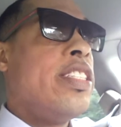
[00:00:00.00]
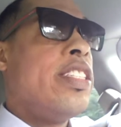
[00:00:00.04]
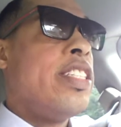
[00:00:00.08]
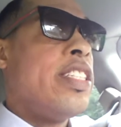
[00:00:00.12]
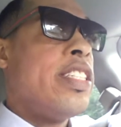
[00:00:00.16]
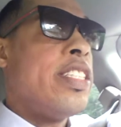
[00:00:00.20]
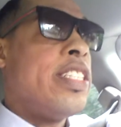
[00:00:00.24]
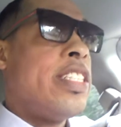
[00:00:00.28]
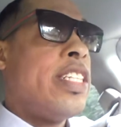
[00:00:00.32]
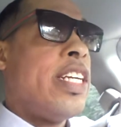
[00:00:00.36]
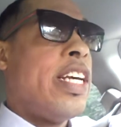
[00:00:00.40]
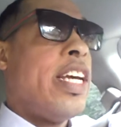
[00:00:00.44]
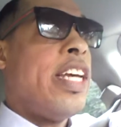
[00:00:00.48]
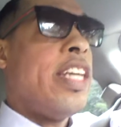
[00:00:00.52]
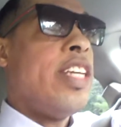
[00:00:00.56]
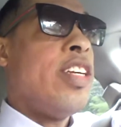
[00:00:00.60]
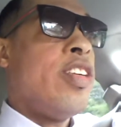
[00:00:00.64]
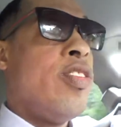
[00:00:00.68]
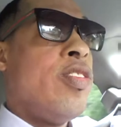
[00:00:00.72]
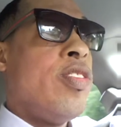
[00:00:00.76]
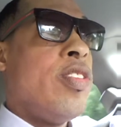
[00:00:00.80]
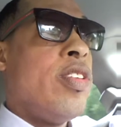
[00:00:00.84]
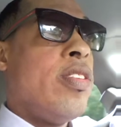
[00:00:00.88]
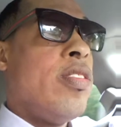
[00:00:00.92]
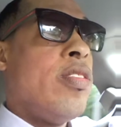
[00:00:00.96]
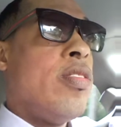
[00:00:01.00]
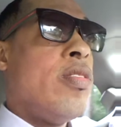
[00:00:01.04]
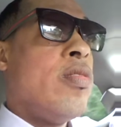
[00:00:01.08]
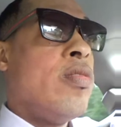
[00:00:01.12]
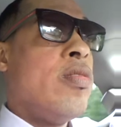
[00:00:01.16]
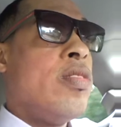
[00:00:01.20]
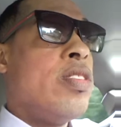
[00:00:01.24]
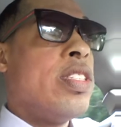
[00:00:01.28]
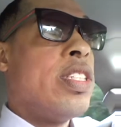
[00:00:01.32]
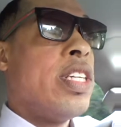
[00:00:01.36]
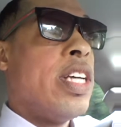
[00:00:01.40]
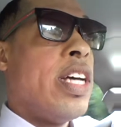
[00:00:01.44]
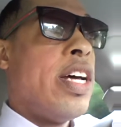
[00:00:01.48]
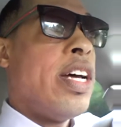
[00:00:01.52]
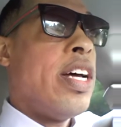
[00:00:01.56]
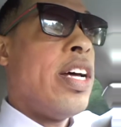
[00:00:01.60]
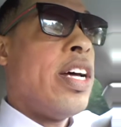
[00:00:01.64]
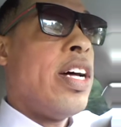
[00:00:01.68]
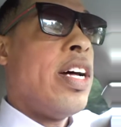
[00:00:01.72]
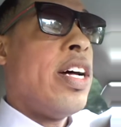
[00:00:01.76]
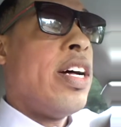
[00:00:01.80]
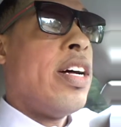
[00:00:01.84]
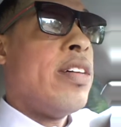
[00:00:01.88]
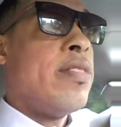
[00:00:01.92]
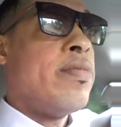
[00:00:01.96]
just say you use
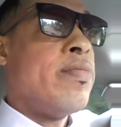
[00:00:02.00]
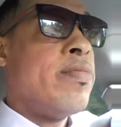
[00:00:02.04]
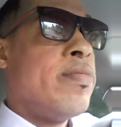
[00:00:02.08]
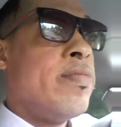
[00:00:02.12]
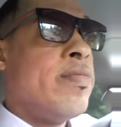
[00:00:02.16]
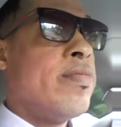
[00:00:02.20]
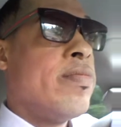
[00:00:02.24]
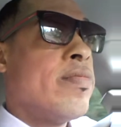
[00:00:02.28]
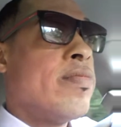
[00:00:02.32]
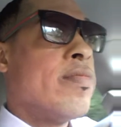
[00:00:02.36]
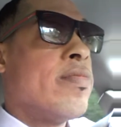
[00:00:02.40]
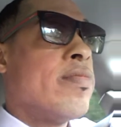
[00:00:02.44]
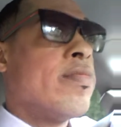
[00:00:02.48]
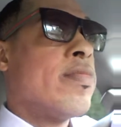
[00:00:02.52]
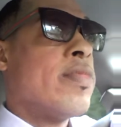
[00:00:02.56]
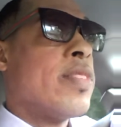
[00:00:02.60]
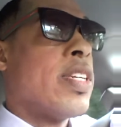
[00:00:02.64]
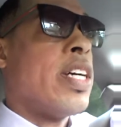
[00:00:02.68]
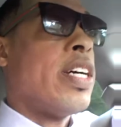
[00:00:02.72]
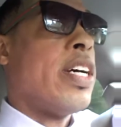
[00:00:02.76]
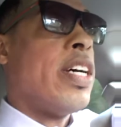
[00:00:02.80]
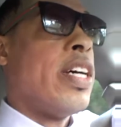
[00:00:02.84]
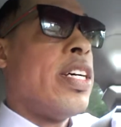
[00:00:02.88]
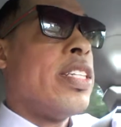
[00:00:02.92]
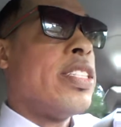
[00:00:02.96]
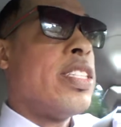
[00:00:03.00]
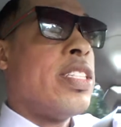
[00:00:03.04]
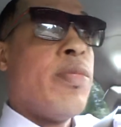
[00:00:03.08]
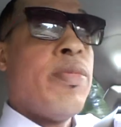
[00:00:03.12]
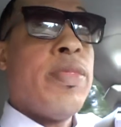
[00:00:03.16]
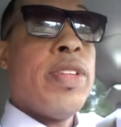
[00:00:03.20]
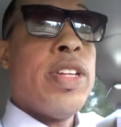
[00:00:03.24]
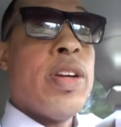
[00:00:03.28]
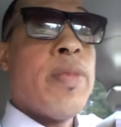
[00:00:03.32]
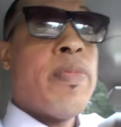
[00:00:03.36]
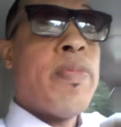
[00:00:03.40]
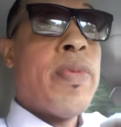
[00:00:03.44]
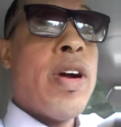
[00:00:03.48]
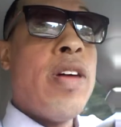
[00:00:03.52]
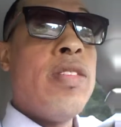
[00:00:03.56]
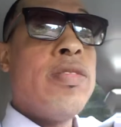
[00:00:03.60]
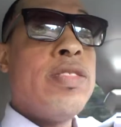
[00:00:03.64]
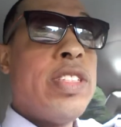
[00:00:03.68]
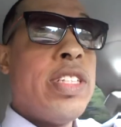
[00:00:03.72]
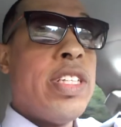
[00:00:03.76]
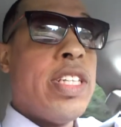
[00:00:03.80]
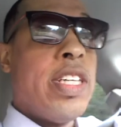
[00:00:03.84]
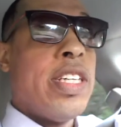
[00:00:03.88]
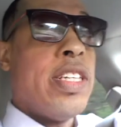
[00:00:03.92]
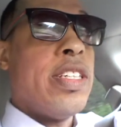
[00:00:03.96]
um, uh, some of their
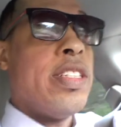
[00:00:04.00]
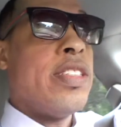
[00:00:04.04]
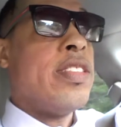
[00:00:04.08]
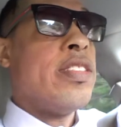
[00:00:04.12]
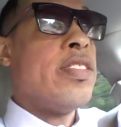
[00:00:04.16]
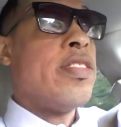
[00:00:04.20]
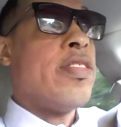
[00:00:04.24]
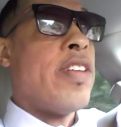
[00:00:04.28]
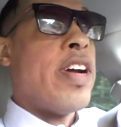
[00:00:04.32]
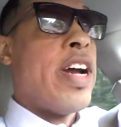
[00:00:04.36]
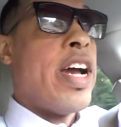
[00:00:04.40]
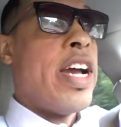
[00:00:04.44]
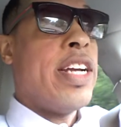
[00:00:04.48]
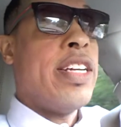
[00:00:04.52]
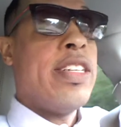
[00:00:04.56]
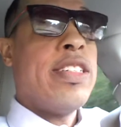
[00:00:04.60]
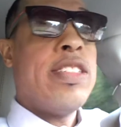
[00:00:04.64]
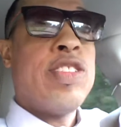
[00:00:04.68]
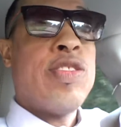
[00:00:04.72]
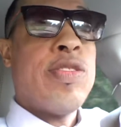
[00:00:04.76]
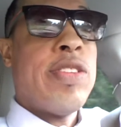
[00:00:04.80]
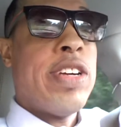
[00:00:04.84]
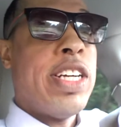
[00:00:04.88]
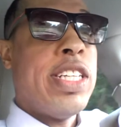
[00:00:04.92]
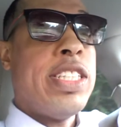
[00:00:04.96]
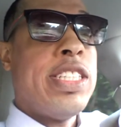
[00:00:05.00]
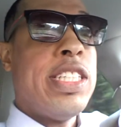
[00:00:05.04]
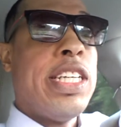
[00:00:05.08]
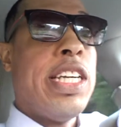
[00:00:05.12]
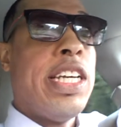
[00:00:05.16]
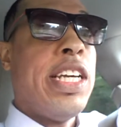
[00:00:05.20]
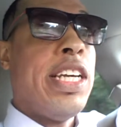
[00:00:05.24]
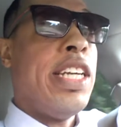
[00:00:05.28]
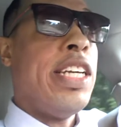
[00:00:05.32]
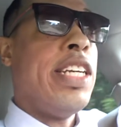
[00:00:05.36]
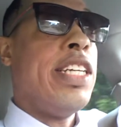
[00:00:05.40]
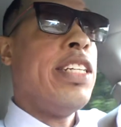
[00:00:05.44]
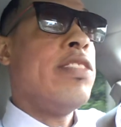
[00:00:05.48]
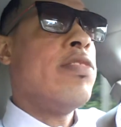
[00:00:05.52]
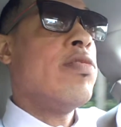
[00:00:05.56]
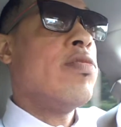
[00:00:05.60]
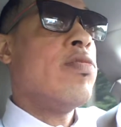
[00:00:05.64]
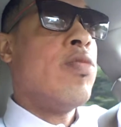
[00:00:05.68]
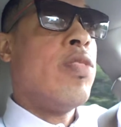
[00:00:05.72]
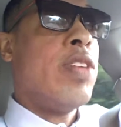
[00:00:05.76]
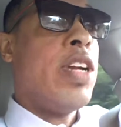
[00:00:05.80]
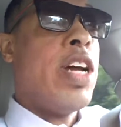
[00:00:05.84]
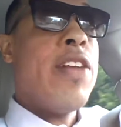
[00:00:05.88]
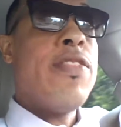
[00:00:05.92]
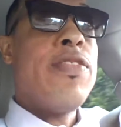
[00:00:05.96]
protein, right? Creatine,
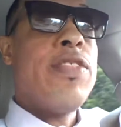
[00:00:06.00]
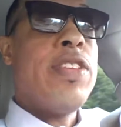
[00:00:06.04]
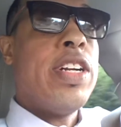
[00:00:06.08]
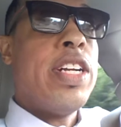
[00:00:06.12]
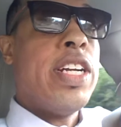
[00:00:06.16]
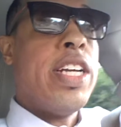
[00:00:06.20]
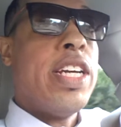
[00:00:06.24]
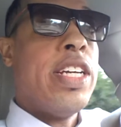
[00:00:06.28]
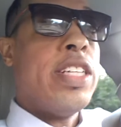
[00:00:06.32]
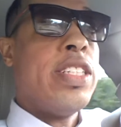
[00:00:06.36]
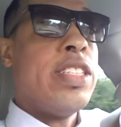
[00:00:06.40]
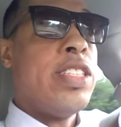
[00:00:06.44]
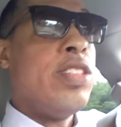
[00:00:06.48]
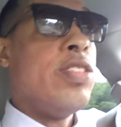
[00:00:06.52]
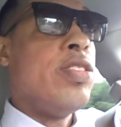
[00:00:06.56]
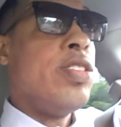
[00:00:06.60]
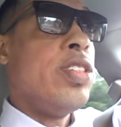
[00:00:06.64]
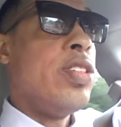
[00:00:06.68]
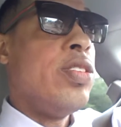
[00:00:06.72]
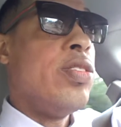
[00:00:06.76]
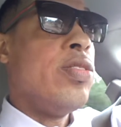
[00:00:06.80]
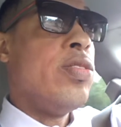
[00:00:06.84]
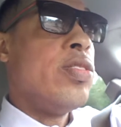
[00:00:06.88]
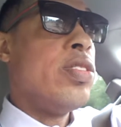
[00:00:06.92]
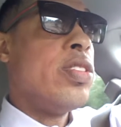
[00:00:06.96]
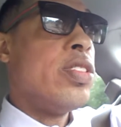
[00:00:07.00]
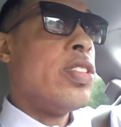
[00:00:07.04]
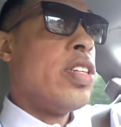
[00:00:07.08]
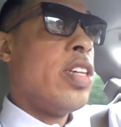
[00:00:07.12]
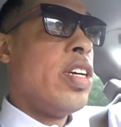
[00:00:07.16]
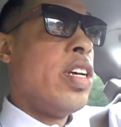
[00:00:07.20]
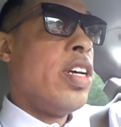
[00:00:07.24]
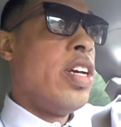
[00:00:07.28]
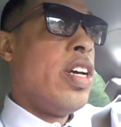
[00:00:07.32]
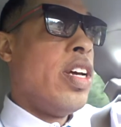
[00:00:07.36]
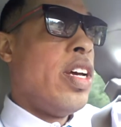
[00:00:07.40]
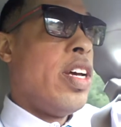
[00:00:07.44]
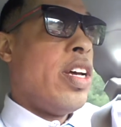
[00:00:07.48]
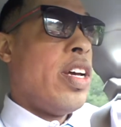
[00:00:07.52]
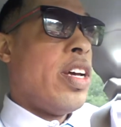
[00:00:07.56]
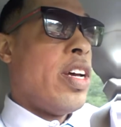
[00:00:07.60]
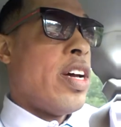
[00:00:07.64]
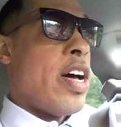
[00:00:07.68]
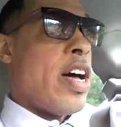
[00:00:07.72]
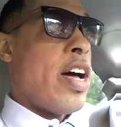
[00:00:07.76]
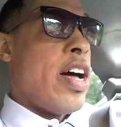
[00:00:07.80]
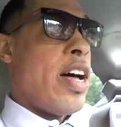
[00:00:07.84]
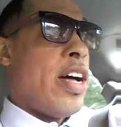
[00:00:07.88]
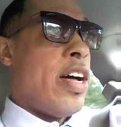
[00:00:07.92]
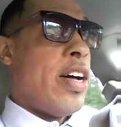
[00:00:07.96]
whatever it is. You use
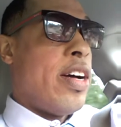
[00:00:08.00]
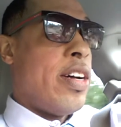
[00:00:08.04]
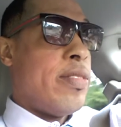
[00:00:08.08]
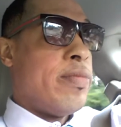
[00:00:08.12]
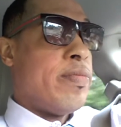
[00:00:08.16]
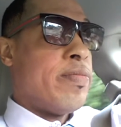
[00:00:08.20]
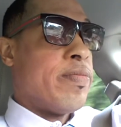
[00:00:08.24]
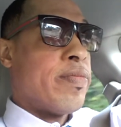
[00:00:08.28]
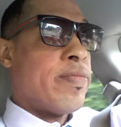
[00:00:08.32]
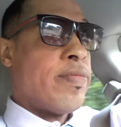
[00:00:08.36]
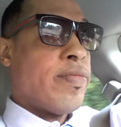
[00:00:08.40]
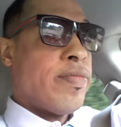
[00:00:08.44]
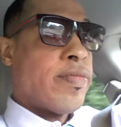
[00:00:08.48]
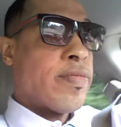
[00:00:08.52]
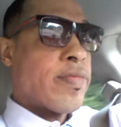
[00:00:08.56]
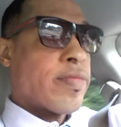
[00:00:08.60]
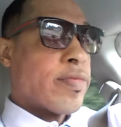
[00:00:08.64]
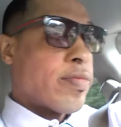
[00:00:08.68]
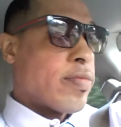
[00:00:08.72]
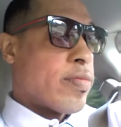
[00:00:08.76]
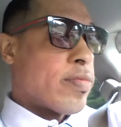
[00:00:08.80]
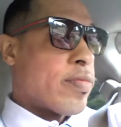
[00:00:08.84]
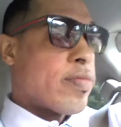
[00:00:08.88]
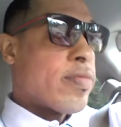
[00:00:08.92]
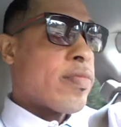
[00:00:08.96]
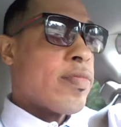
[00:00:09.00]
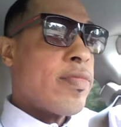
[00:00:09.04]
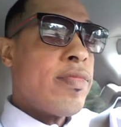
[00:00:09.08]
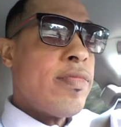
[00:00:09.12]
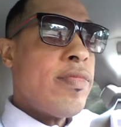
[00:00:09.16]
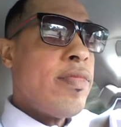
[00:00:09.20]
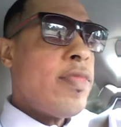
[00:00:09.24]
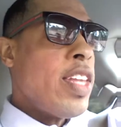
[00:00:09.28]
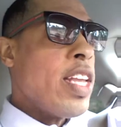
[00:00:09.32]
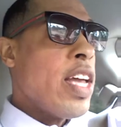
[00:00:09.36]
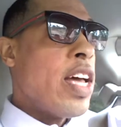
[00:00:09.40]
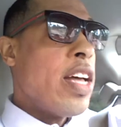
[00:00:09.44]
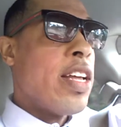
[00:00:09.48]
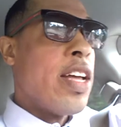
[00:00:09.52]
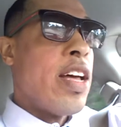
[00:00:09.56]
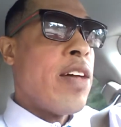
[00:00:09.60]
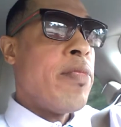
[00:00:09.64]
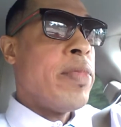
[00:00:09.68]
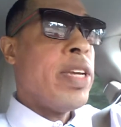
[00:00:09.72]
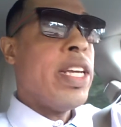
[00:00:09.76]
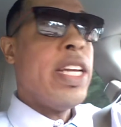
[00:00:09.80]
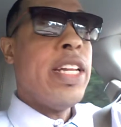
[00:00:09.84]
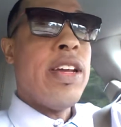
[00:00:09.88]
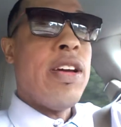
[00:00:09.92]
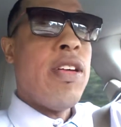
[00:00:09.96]
um,
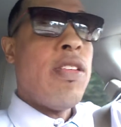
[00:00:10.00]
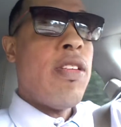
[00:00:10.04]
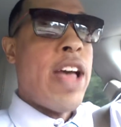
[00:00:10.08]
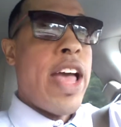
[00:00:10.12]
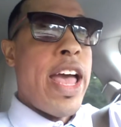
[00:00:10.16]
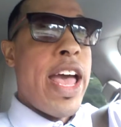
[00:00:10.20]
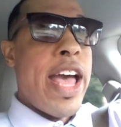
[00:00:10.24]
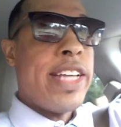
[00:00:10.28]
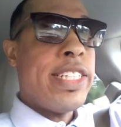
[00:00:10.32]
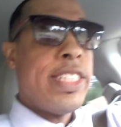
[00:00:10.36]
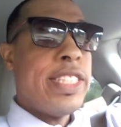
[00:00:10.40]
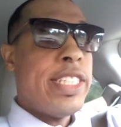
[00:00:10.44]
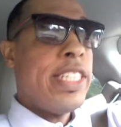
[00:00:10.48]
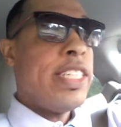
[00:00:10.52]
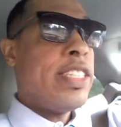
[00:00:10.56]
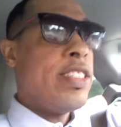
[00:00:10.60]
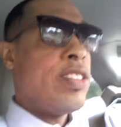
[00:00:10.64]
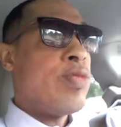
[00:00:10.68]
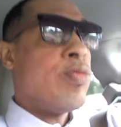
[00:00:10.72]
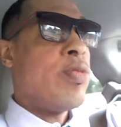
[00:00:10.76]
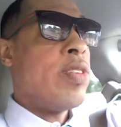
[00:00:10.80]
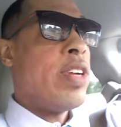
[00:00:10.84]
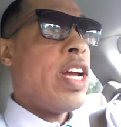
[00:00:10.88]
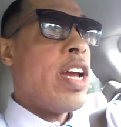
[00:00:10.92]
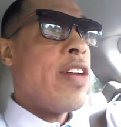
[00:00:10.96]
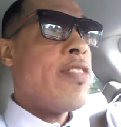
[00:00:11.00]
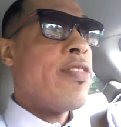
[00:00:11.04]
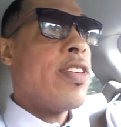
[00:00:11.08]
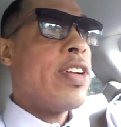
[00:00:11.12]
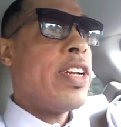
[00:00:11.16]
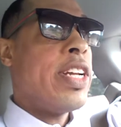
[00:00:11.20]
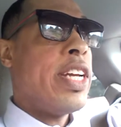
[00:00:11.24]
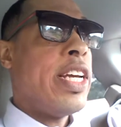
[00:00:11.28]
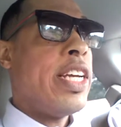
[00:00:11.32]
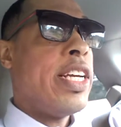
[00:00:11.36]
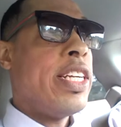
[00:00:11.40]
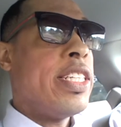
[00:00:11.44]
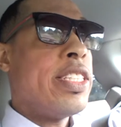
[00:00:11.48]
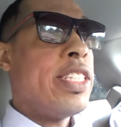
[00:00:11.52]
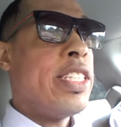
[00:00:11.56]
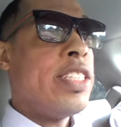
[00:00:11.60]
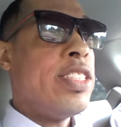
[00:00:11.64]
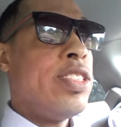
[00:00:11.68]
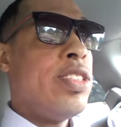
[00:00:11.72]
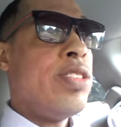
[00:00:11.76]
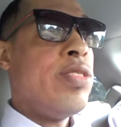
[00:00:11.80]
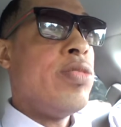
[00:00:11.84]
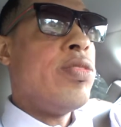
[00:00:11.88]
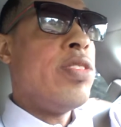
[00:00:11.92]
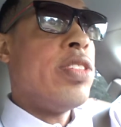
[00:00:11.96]
amino acids, whatever it is
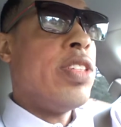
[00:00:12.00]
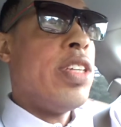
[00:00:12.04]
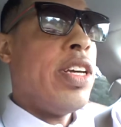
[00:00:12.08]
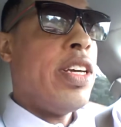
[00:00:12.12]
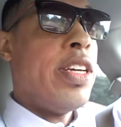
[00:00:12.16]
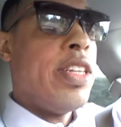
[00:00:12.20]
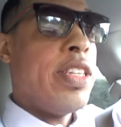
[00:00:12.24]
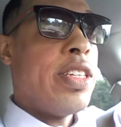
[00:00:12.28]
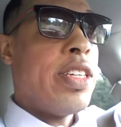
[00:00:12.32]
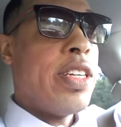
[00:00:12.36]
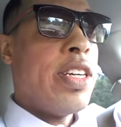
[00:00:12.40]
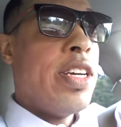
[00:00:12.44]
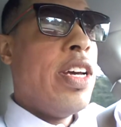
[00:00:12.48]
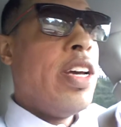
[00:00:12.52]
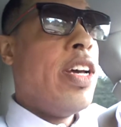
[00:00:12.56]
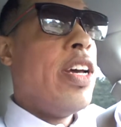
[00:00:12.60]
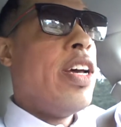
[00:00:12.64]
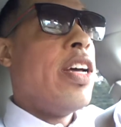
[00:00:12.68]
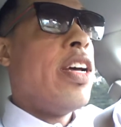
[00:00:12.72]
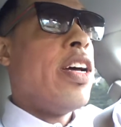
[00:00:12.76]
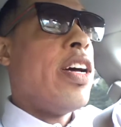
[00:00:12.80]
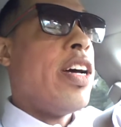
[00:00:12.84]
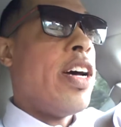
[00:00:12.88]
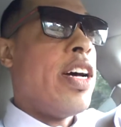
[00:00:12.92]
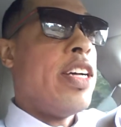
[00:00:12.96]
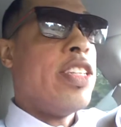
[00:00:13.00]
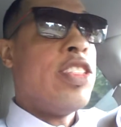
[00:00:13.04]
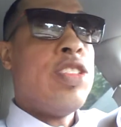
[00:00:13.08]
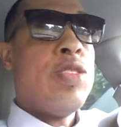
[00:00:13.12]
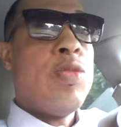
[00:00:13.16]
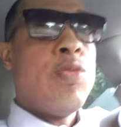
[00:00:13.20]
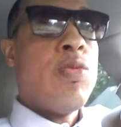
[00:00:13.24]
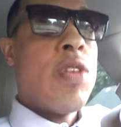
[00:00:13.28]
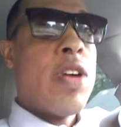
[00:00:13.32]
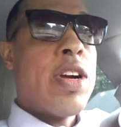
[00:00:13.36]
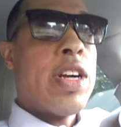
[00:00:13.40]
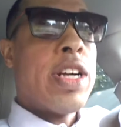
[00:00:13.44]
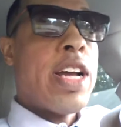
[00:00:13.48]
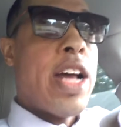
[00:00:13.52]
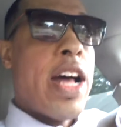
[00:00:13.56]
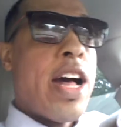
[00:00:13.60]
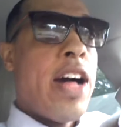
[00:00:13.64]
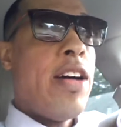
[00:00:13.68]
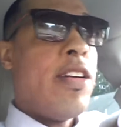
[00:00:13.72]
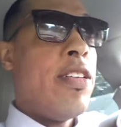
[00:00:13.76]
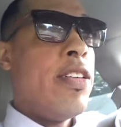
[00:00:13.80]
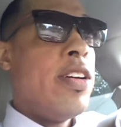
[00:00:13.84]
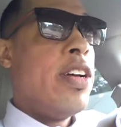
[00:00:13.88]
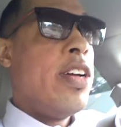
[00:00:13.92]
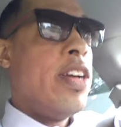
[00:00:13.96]
that you took uh, to work
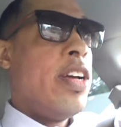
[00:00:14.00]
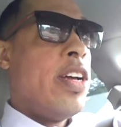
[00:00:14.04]
out,